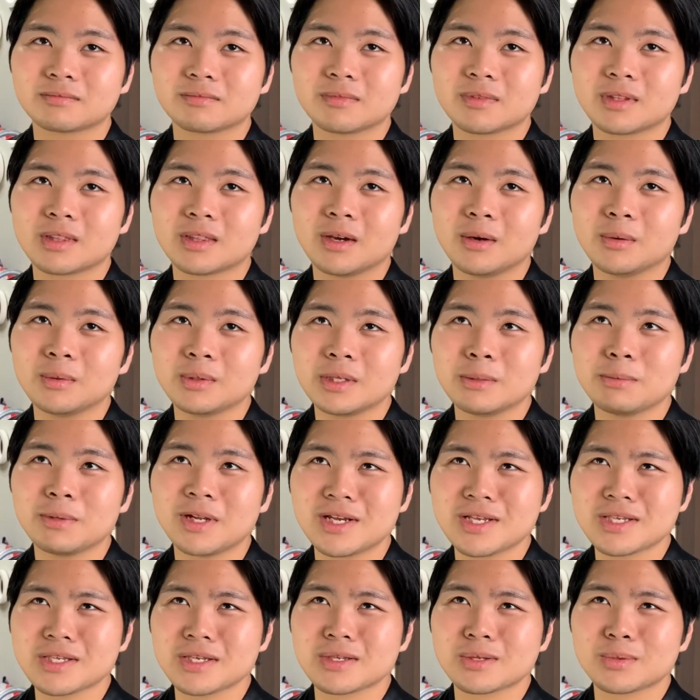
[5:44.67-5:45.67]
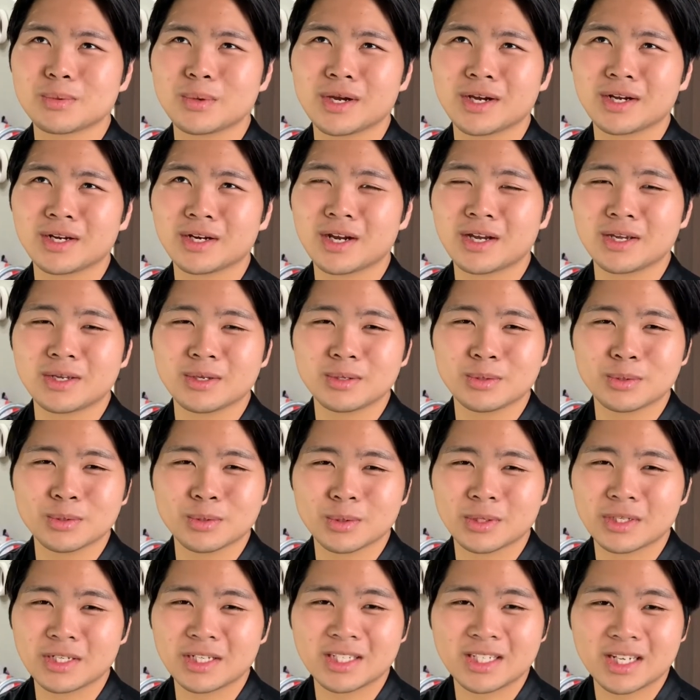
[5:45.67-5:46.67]
the only places where I
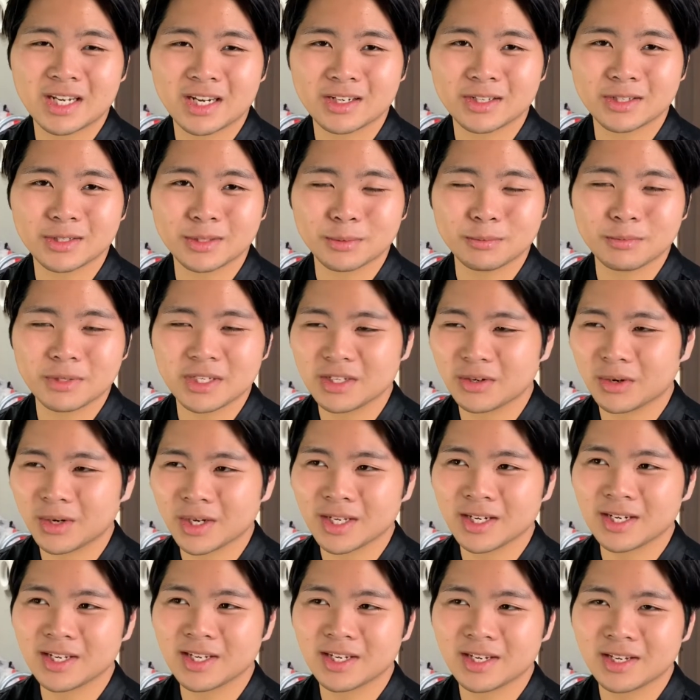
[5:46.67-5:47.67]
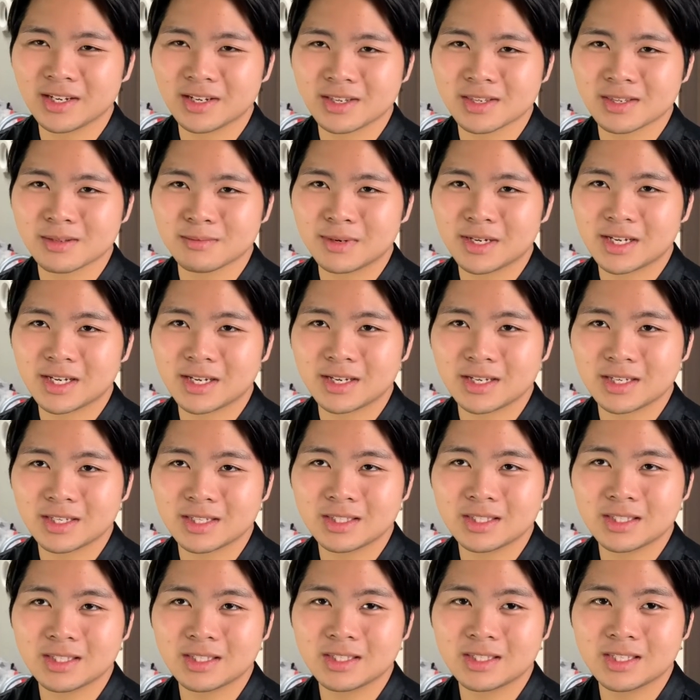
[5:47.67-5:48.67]
usually tend to be oily is my
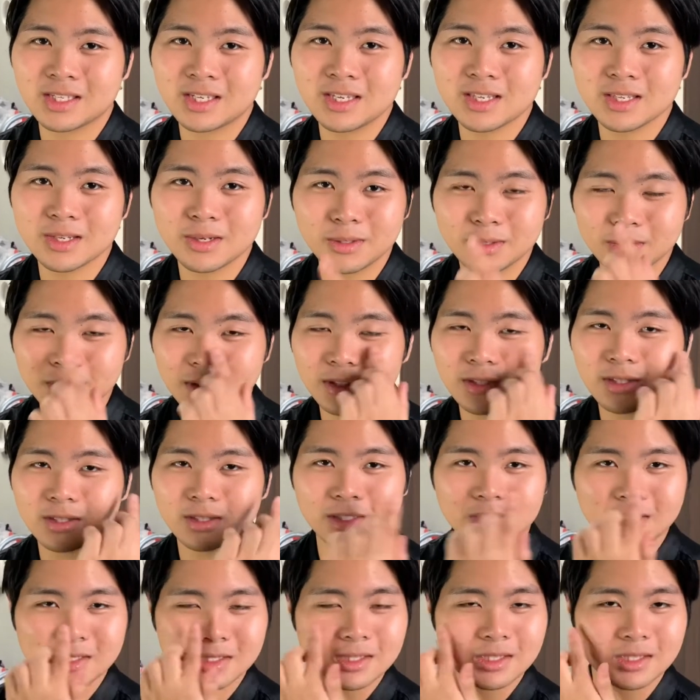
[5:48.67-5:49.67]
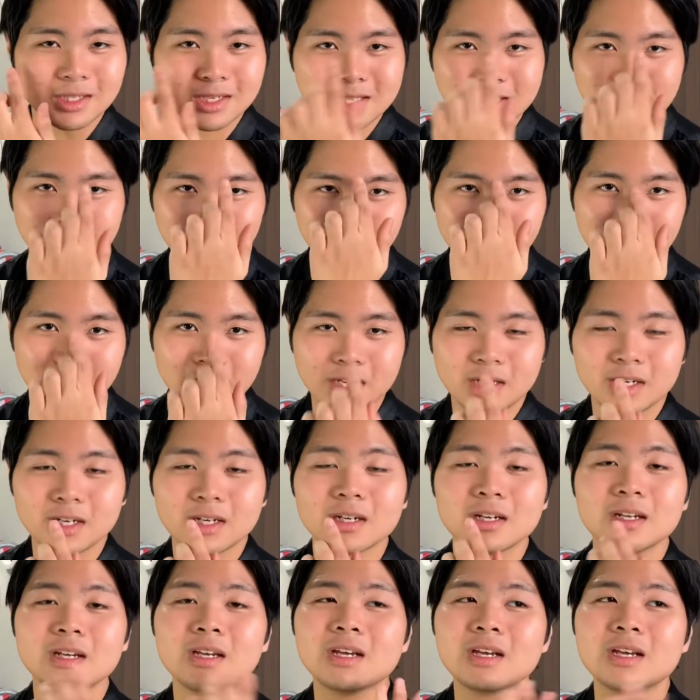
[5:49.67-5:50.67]
T-zone, this area
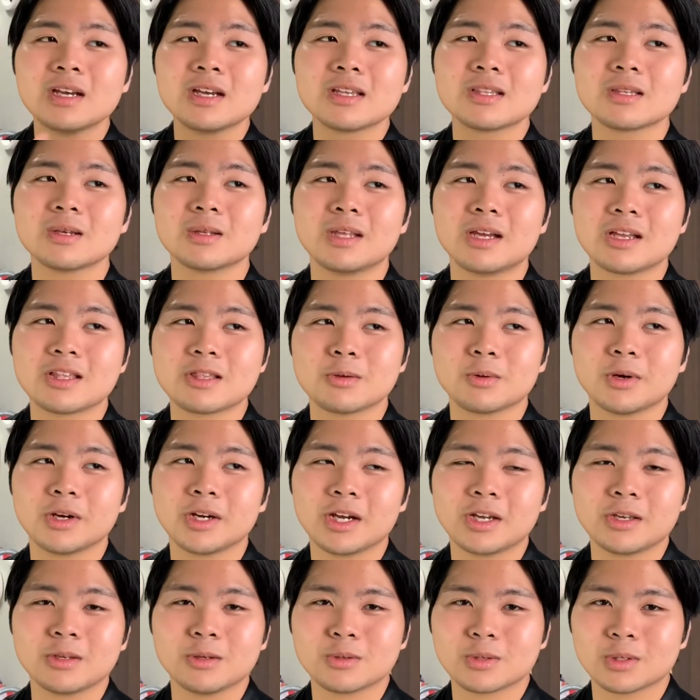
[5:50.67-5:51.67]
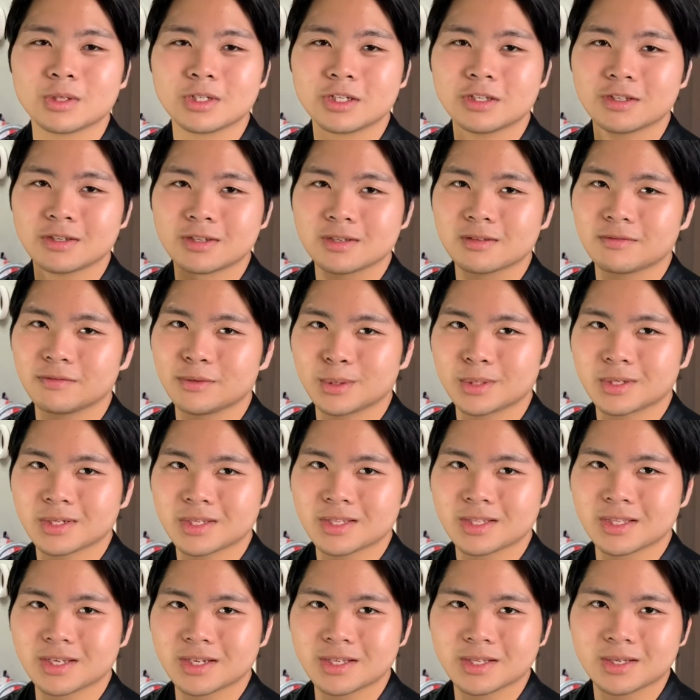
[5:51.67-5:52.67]
here. So that's where I usually just focus
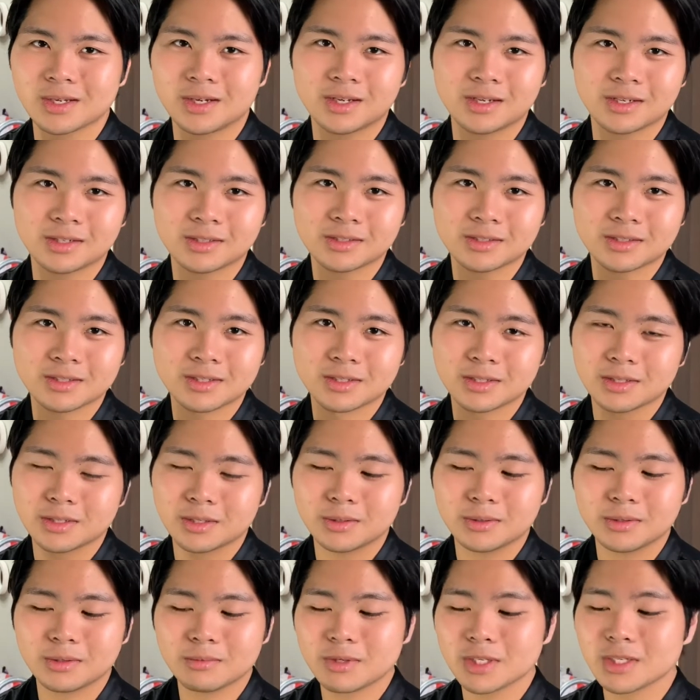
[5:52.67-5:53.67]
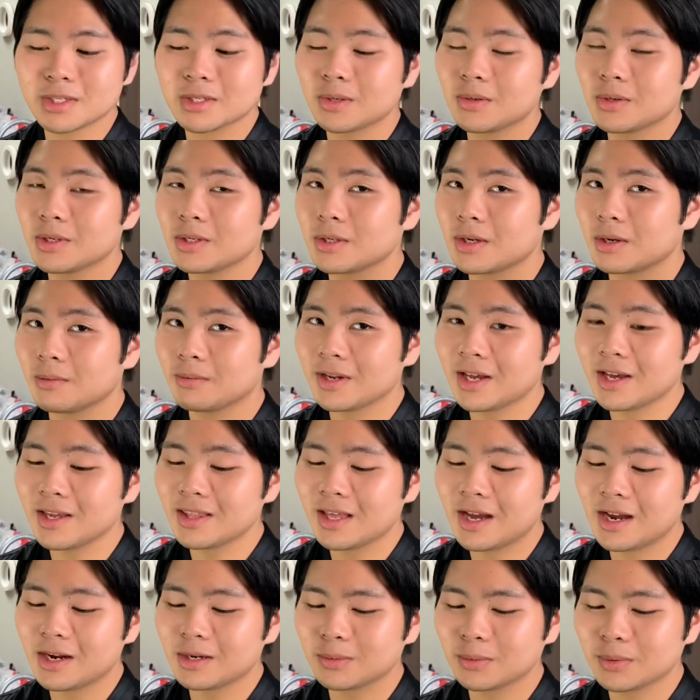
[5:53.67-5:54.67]
this on. So I'm just going to apply
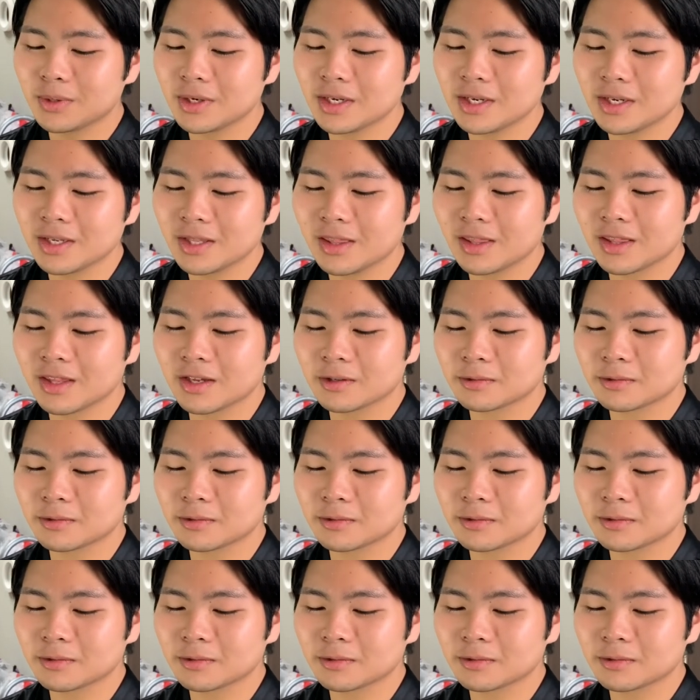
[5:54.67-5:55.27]
that with